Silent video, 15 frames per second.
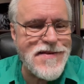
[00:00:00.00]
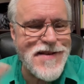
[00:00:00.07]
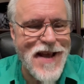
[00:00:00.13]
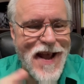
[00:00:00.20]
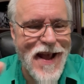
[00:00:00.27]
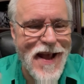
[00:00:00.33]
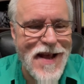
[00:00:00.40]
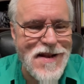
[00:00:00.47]

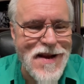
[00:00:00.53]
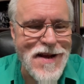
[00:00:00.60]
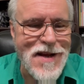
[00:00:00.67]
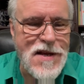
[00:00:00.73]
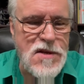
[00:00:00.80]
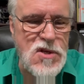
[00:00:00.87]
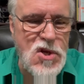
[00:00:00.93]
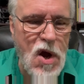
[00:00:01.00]
can't
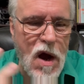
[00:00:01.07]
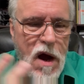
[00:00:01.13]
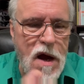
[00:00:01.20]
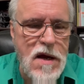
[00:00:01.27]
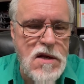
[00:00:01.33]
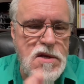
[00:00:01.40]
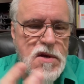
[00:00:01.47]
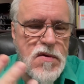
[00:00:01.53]

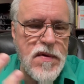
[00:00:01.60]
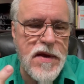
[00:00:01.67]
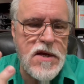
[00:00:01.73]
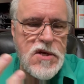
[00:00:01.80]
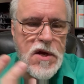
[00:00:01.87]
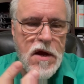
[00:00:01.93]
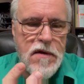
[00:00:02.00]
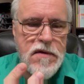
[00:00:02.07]
talk to
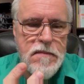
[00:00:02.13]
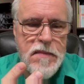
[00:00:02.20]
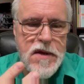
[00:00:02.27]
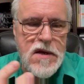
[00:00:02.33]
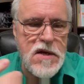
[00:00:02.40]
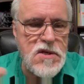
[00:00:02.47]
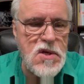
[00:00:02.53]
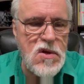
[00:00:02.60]
each other
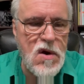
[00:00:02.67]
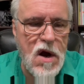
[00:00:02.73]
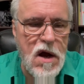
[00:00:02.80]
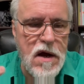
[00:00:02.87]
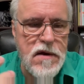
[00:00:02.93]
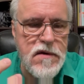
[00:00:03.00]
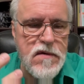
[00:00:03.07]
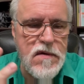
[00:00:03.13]
because they're
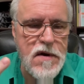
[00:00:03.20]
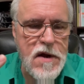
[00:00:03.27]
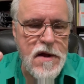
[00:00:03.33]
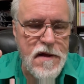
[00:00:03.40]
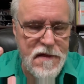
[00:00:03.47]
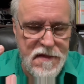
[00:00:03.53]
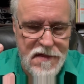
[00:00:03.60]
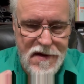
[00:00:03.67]
under
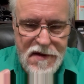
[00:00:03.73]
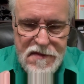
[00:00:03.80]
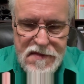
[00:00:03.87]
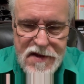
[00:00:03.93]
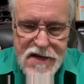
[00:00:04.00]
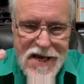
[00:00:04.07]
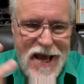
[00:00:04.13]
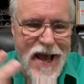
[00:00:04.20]

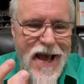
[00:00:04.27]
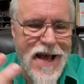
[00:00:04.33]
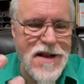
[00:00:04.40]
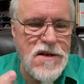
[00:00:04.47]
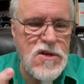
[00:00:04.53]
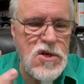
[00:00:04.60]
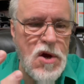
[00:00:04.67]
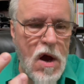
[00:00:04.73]
the
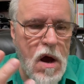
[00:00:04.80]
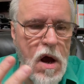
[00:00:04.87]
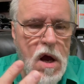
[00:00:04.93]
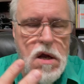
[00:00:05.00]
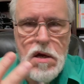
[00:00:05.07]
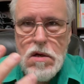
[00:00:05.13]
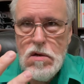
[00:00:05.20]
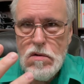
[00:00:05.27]
can't
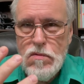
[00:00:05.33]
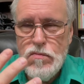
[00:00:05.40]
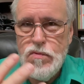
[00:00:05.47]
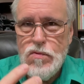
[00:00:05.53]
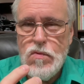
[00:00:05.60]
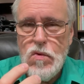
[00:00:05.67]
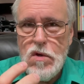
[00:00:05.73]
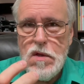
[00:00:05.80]
talk
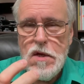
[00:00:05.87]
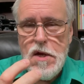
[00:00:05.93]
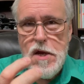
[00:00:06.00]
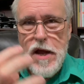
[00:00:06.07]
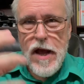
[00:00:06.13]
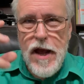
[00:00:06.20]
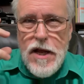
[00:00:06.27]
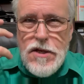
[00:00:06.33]
rule.
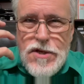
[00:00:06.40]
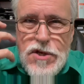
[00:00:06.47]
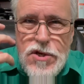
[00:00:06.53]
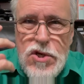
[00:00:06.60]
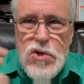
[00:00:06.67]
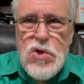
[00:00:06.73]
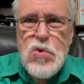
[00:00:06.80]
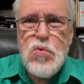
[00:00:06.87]
And
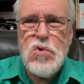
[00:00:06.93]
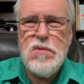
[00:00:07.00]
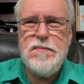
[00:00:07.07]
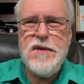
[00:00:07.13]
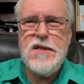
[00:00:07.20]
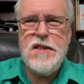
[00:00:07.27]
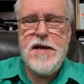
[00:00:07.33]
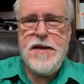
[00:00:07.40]
you will
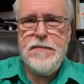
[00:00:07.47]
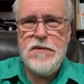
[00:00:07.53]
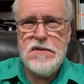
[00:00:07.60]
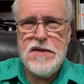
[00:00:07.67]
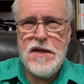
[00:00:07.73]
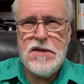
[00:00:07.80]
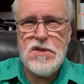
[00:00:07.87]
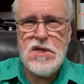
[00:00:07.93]
be
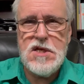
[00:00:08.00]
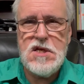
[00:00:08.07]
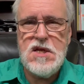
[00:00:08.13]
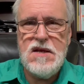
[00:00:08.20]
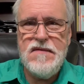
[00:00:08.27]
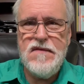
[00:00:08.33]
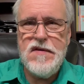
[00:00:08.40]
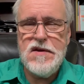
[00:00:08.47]
labeled as the
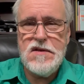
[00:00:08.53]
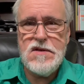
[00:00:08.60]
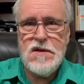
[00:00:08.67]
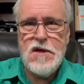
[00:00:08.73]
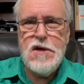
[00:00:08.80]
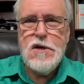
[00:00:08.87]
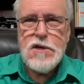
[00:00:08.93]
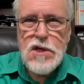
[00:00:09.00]
deviant.
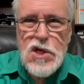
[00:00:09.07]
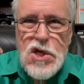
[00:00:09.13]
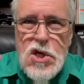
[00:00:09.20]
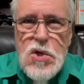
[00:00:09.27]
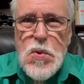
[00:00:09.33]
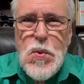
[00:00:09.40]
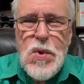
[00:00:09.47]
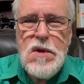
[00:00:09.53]

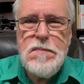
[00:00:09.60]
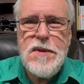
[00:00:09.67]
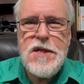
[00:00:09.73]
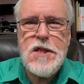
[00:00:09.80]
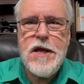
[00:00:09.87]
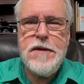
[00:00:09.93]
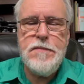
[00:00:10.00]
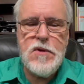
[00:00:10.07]
You will be
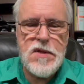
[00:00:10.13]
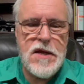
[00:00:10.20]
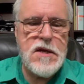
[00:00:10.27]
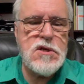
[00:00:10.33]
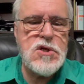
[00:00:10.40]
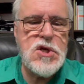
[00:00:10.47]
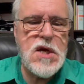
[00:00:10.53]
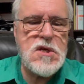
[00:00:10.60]
labeled
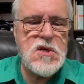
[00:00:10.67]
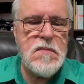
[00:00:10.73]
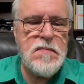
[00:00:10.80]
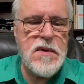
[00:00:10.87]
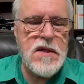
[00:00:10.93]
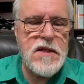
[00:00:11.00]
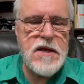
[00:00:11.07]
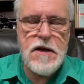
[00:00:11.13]
as
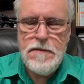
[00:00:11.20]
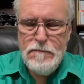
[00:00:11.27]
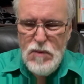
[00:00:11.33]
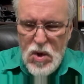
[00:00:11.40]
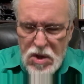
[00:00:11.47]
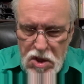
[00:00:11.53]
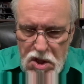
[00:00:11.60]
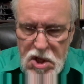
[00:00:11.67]
Jezebelian.
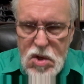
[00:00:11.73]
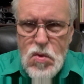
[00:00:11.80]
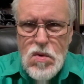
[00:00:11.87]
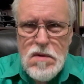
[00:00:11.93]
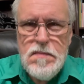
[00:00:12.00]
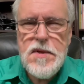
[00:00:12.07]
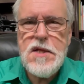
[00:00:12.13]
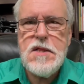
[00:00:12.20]
You
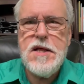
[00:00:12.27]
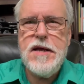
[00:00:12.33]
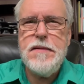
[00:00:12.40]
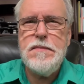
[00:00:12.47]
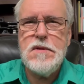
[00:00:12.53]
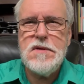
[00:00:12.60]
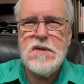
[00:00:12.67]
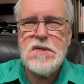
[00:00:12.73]
will be
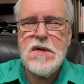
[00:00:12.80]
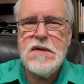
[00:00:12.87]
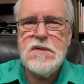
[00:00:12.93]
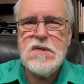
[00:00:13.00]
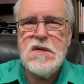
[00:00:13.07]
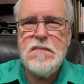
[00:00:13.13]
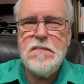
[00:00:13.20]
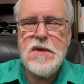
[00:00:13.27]
labeled as
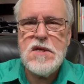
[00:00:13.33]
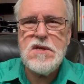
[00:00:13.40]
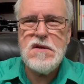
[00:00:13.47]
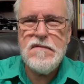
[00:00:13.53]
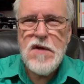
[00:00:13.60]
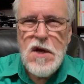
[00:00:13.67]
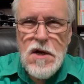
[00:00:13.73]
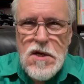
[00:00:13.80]

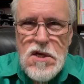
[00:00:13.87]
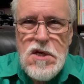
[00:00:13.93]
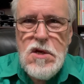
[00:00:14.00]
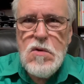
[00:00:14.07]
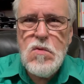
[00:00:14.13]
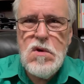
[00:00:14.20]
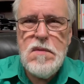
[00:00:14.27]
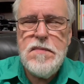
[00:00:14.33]
unsubmissive.
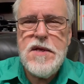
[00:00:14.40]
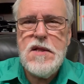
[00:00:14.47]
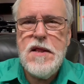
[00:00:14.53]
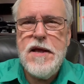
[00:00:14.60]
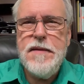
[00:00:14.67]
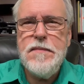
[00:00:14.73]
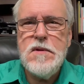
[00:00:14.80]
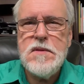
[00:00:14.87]
You will be
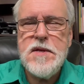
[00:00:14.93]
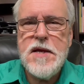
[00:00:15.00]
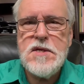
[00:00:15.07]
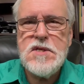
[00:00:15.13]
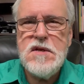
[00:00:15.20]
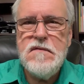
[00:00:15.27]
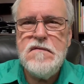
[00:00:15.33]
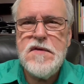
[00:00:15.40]
labeled
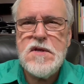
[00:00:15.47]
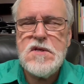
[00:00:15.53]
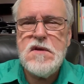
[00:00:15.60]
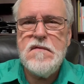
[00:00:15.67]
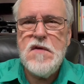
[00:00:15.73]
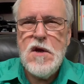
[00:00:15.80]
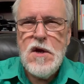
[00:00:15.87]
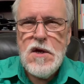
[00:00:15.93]
as
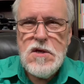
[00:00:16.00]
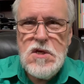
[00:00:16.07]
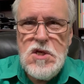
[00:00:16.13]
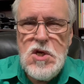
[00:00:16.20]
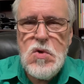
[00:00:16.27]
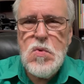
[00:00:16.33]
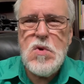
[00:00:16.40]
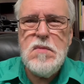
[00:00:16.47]
divisive.
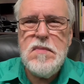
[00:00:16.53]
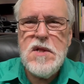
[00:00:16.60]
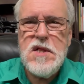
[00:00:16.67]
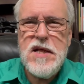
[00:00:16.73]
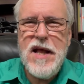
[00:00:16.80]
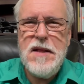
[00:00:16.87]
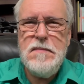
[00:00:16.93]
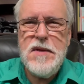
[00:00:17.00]
You will
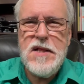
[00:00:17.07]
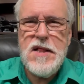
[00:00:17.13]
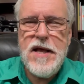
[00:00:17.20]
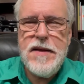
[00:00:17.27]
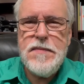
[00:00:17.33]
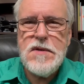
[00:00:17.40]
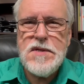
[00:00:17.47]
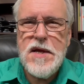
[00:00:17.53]
be
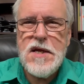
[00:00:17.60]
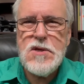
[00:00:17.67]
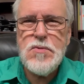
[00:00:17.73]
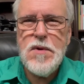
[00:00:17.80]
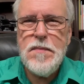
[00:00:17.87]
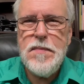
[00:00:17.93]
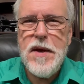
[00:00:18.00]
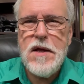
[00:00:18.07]
labeled as
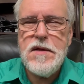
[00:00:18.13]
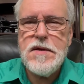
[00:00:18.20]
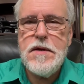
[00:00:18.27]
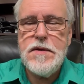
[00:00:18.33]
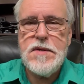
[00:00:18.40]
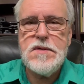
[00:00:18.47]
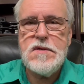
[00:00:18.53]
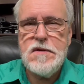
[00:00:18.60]

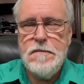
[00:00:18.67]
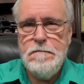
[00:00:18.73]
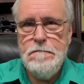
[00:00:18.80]
rebellious.